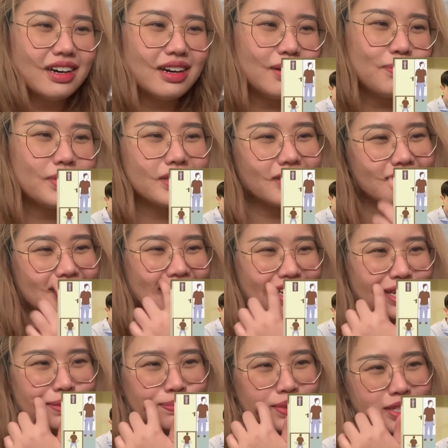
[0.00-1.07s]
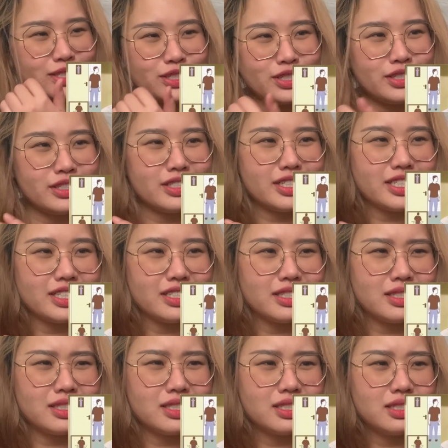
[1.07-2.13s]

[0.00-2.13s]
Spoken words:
But the second picture is